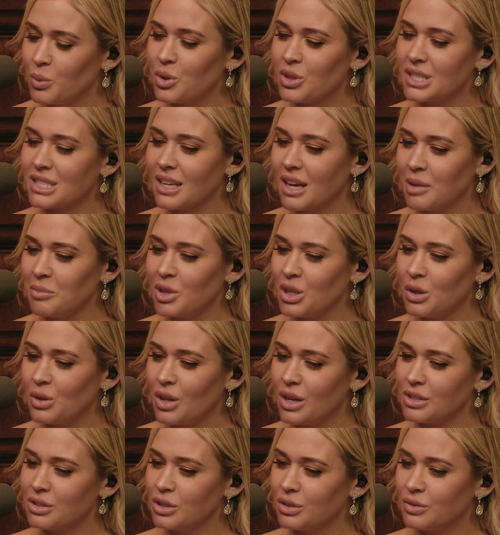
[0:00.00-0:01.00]
Well, the time that you
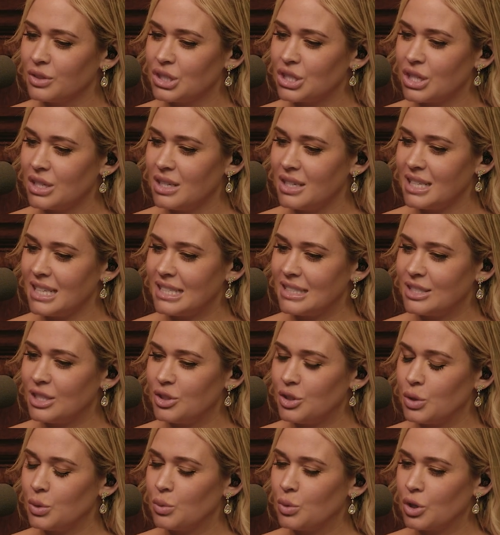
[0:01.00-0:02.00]
lost your virginity,
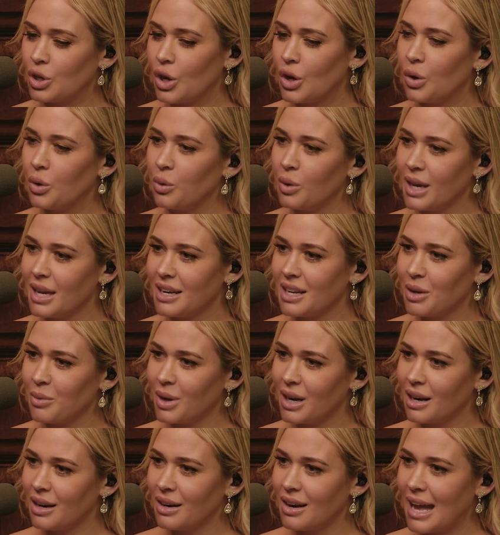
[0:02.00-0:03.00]
did you go
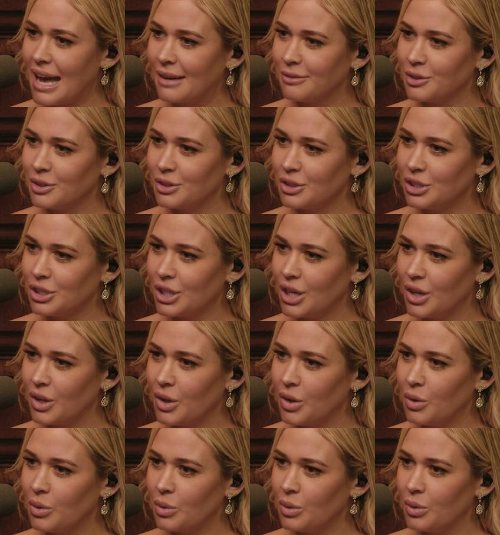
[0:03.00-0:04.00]
anywhere after the
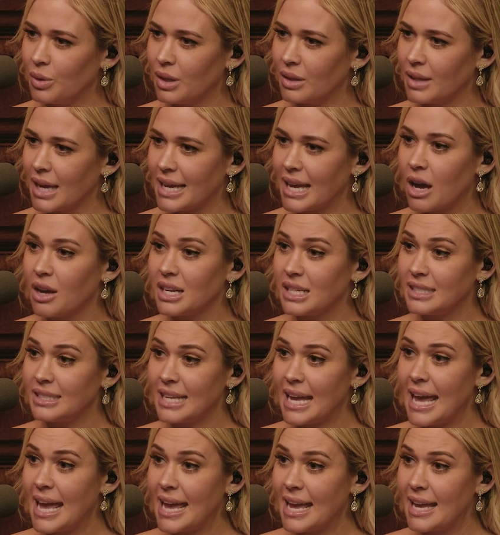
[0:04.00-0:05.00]
show, like on a well,
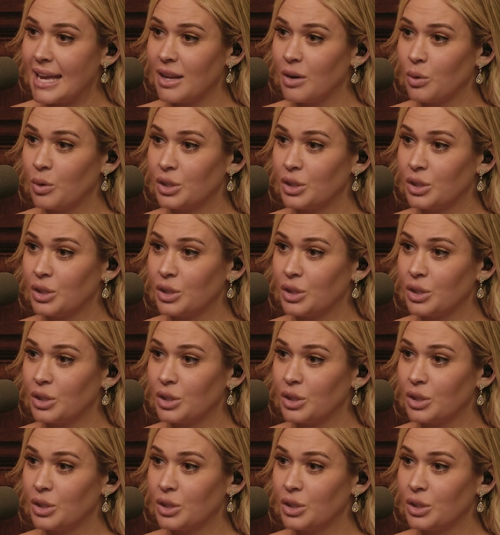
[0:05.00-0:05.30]
date?